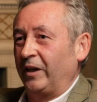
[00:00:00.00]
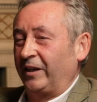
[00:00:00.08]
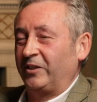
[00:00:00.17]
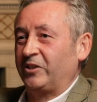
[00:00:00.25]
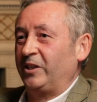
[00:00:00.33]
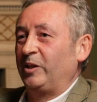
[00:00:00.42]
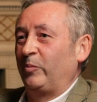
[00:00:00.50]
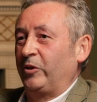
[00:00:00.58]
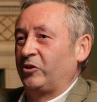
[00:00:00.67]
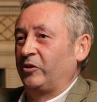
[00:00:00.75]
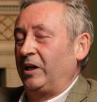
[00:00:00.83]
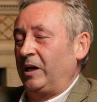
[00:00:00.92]
I could see the
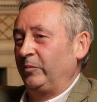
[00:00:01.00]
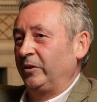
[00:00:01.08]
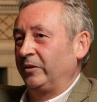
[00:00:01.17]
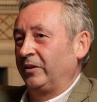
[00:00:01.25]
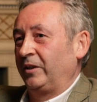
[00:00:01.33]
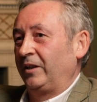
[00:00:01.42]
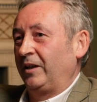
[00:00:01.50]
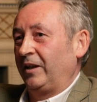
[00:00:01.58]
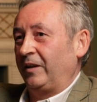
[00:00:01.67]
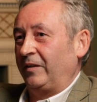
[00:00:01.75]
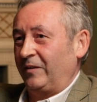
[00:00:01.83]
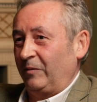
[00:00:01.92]
picture happening,
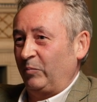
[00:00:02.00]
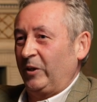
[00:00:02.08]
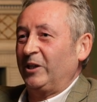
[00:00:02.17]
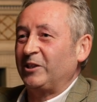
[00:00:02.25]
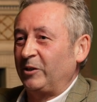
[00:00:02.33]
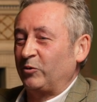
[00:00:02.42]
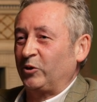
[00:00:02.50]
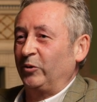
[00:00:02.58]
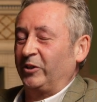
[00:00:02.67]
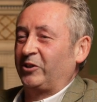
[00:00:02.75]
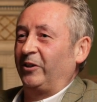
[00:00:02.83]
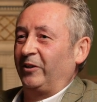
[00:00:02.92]
that Paisley was going
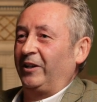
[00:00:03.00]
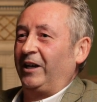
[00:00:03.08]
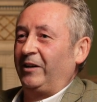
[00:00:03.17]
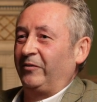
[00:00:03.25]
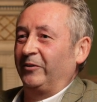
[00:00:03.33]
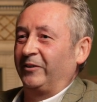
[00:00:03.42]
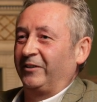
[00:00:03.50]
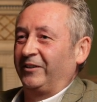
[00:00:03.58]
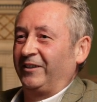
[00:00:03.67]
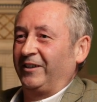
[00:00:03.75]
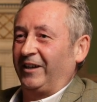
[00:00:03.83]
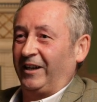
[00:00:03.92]
to start laughing.
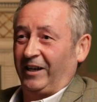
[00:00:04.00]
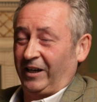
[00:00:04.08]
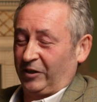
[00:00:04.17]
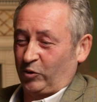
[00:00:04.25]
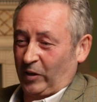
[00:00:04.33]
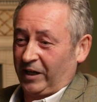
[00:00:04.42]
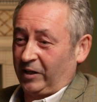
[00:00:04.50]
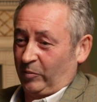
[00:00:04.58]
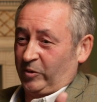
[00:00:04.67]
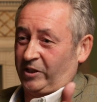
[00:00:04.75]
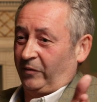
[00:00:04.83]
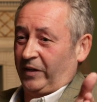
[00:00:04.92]
Uh, so I get
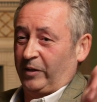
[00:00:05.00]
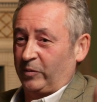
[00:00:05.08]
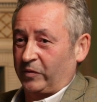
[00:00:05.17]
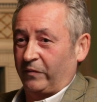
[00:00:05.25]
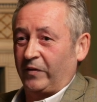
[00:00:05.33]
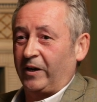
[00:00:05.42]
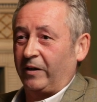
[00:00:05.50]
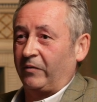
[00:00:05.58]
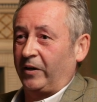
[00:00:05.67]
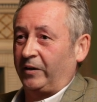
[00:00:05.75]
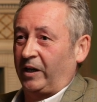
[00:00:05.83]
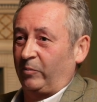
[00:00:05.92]
myself, and it was a very,
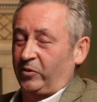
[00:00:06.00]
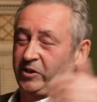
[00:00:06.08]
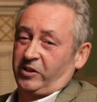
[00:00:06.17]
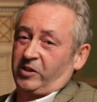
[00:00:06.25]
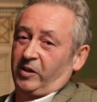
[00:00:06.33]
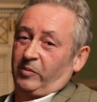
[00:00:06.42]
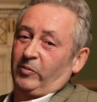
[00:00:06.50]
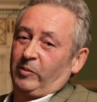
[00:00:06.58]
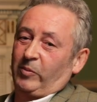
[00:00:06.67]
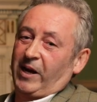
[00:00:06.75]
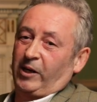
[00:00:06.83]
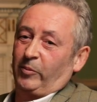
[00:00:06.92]
very tight position. I had my
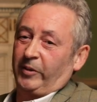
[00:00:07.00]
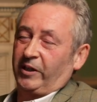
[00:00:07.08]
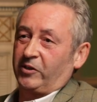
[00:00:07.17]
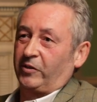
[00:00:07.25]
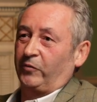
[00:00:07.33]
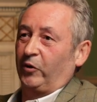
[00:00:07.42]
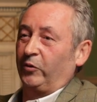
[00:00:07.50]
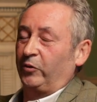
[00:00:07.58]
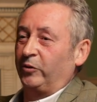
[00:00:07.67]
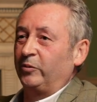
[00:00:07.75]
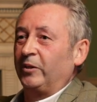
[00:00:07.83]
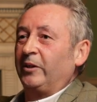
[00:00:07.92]
back up against the front
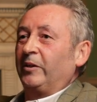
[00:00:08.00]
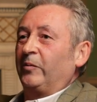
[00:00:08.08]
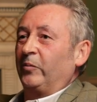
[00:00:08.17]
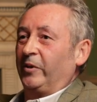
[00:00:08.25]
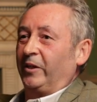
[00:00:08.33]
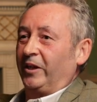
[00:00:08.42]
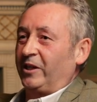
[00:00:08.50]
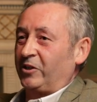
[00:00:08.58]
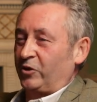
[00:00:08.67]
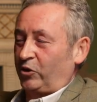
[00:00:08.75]
row with the knees, and